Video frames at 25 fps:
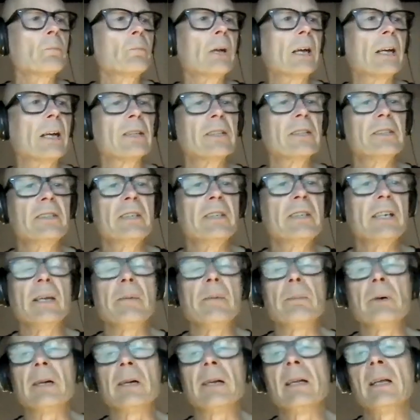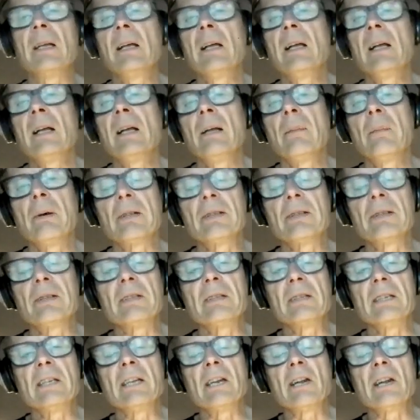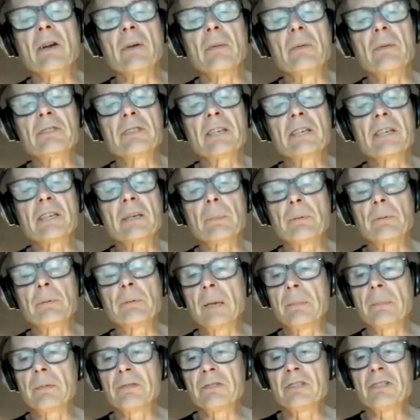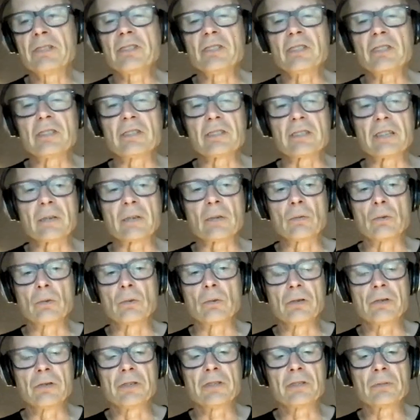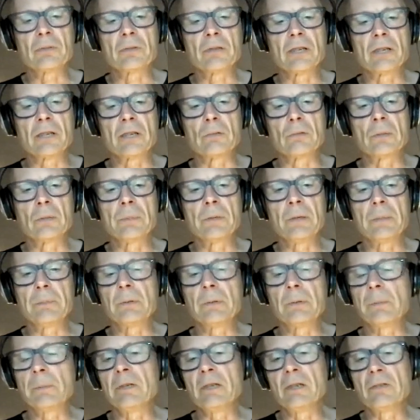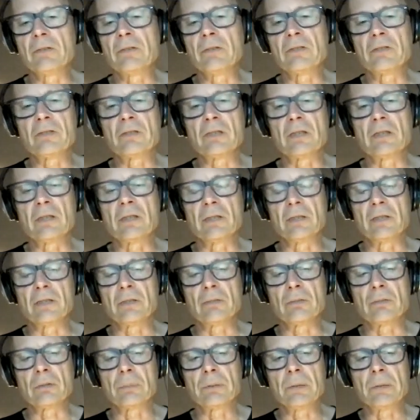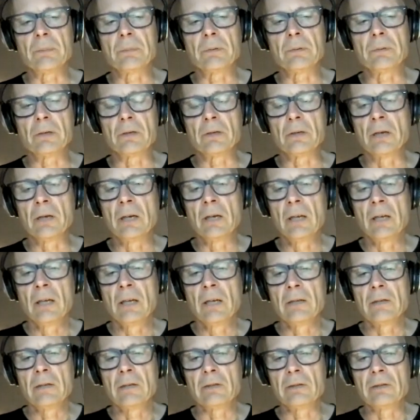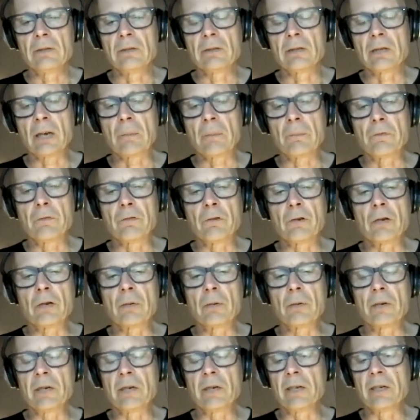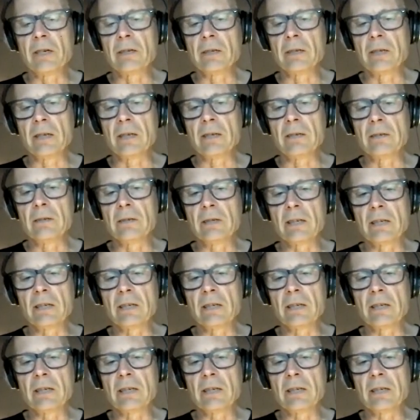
back in the day. But it was like a proposition. It's like, will this work? Will people be interested in this? Will people come forward and